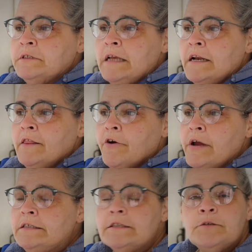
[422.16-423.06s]
standing
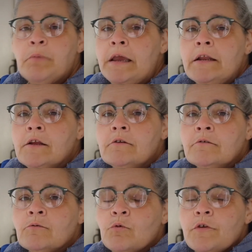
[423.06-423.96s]
there
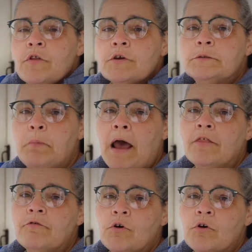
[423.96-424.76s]
anticipating one of those path